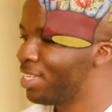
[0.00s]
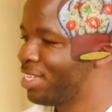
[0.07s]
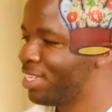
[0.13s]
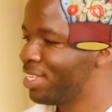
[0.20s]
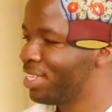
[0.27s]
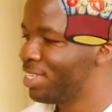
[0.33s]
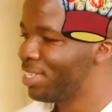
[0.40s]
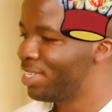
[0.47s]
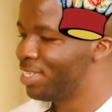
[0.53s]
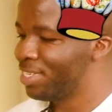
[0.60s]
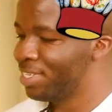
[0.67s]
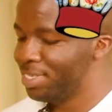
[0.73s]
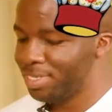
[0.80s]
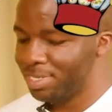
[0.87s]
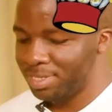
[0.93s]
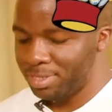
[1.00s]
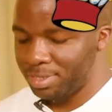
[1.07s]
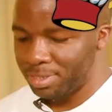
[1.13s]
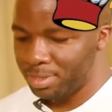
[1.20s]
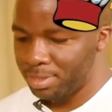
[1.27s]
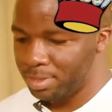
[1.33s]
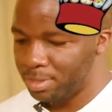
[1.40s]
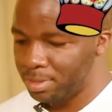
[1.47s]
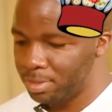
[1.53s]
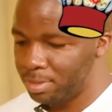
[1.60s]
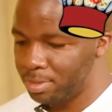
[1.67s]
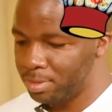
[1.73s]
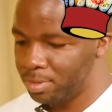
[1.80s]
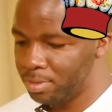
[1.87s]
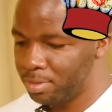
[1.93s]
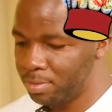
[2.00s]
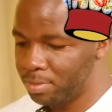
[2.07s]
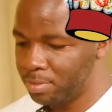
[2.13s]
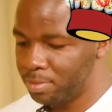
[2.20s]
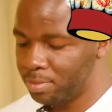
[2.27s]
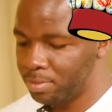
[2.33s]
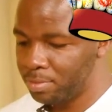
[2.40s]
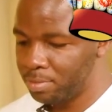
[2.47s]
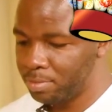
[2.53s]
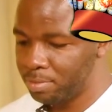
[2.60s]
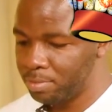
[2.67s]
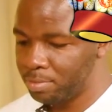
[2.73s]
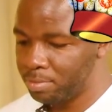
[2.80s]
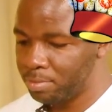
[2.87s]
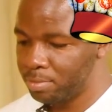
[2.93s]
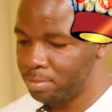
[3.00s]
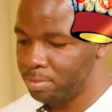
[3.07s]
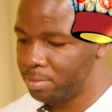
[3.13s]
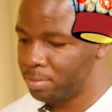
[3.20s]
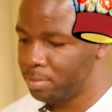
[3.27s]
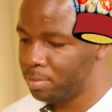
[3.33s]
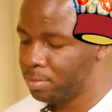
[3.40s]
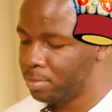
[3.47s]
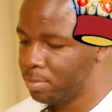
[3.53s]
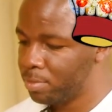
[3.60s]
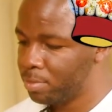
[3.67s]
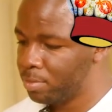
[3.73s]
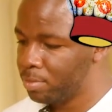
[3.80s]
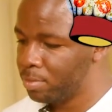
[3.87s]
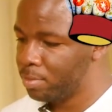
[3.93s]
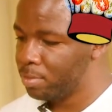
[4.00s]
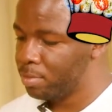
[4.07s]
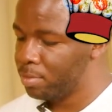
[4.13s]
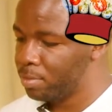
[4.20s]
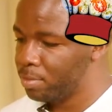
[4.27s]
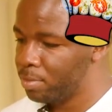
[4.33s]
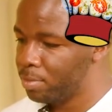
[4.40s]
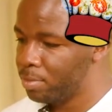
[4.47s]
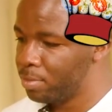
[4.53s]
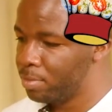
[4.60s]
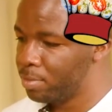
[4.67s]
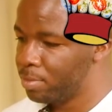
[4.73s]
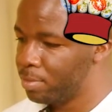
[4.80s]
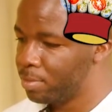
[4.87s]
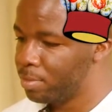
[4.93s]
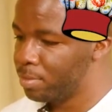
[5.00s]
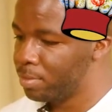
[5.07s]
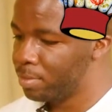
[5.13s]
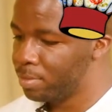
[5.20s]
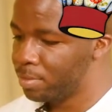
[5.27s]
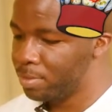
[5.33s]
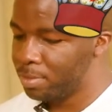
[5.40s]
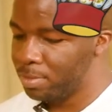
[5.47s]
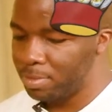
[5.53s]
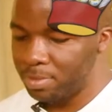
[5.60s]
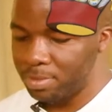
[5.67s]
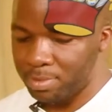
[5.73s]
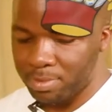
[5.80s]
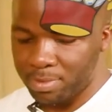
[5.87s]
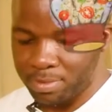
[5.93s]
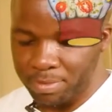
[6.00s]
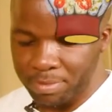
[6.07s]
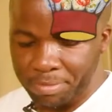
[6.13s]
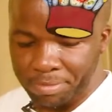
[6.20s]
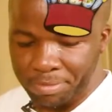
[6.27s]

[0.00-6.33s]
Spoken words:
[no speech]